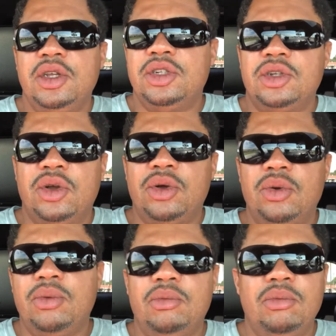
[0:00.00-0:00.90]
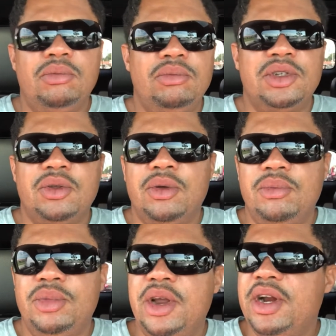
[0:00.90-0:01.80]
So
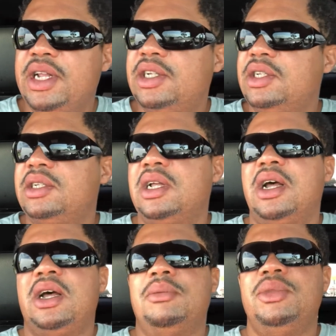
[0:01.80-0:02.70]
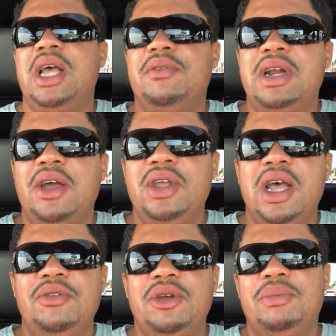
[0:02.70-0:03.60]
there it is. You
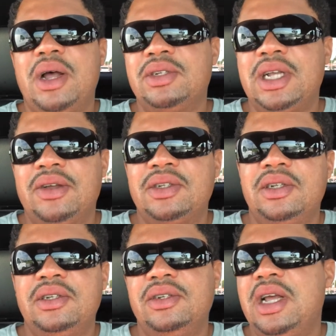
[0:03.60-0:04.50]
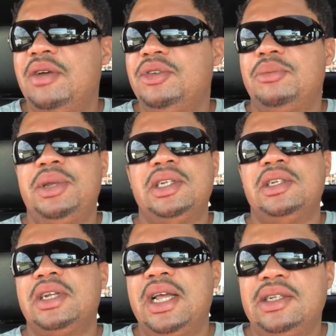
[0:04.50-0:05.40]
have your bounce houses, you have your
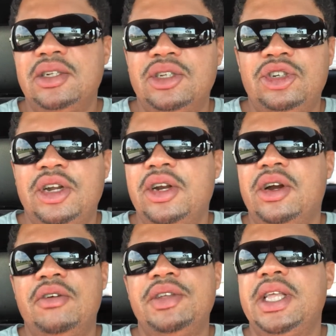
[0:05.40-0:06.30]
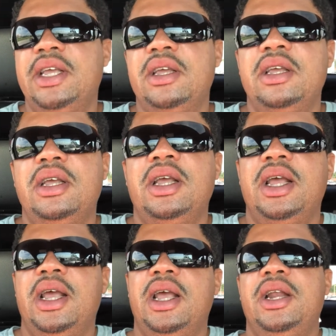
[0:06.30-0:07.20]
business license, your trailer, everything,
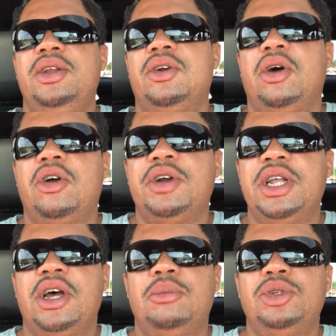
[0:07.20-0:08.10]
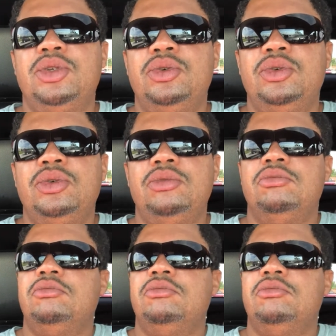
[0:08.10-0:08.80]
and you're already up to